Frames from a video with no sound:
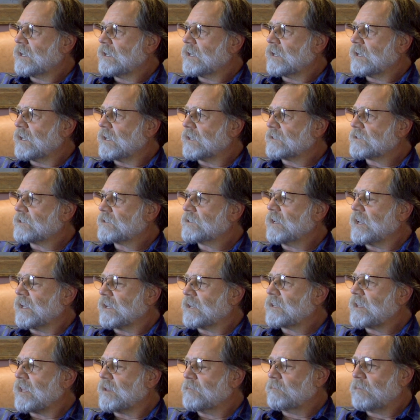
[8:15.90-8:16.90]

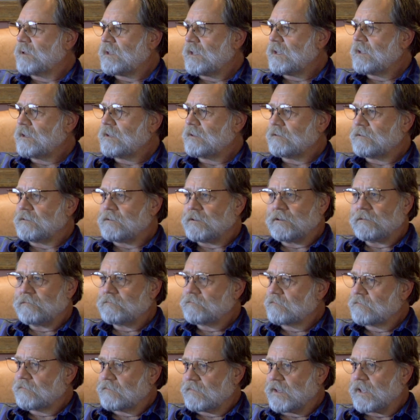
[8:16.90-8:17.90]
it can be,
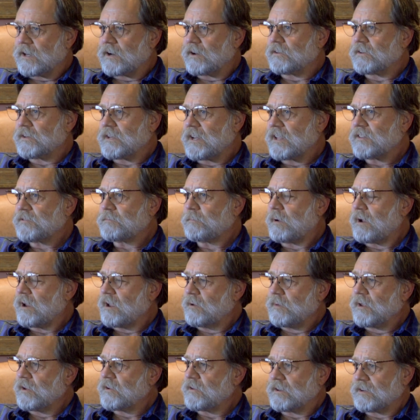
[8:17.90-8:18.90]
you know, death by a
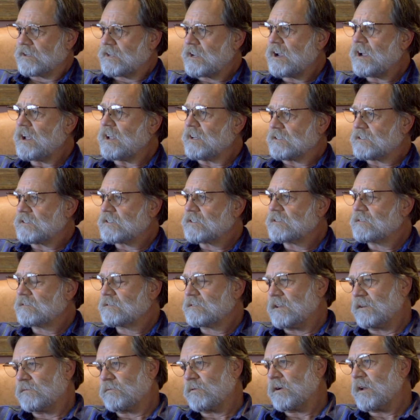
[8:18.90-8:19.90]
million cuts
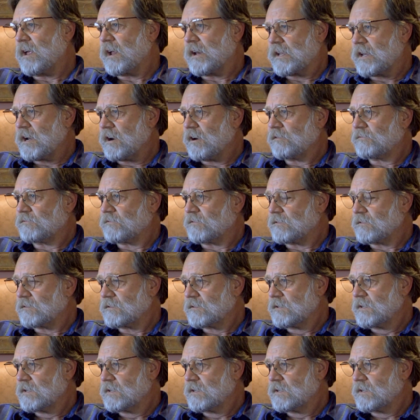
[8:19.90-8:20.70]
if we're not careful.